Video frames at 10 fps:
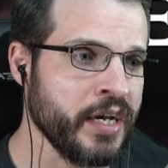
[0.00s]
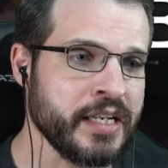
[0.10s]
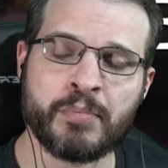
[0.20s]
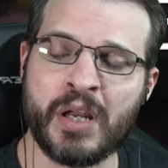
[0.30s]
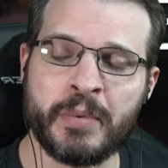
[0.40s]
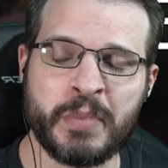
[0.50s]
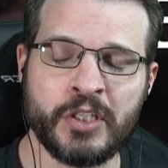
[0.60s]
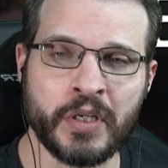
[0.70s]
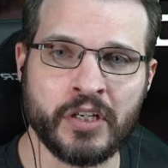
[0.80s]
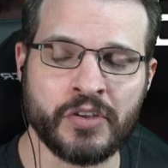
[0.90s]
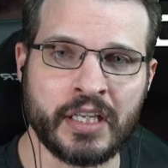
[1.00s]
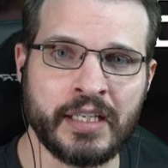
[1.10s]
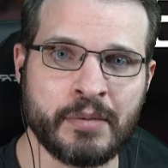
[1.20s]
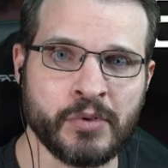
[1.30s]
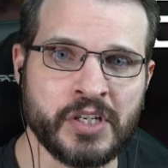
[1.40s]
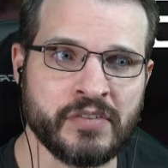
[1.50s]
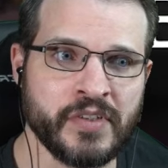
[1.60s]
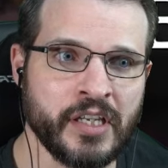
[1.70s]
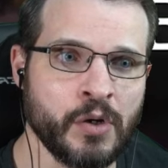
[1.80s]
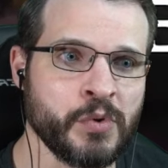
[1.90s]
and I'll probably be doing another collaboration
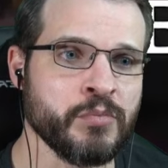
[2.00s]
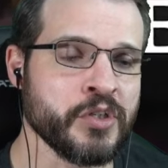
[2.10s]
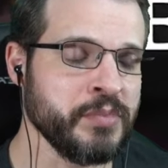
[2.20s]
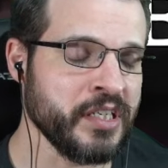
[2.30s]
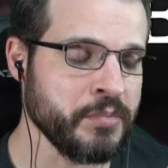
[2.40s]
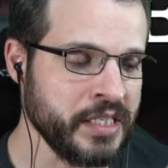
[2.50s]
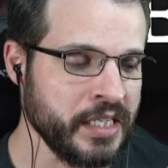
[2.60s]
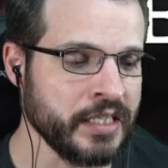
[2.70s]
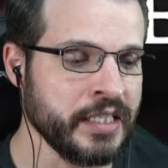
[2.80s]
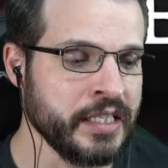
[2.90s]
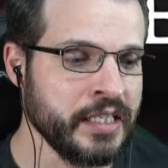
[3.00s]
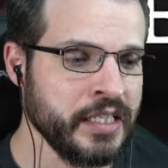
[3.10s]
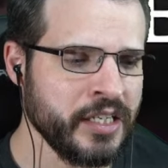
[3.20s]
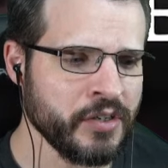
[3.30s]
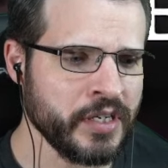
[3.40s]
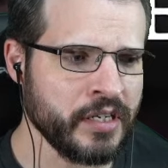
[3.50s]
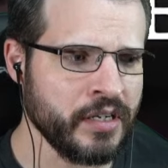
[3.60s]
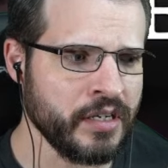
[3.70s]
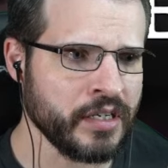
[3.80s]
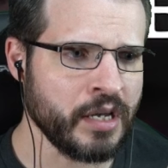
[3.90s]
video with Multiplayer Media here in
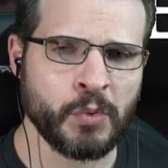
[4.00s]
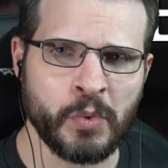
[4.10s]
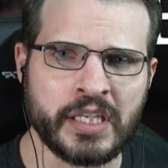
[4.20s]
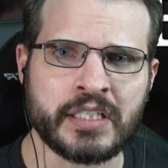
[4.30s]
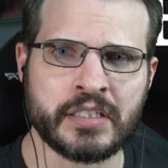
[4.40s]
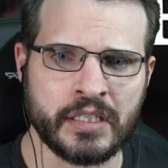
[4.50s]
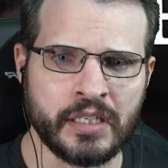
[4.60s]
a couple weeks,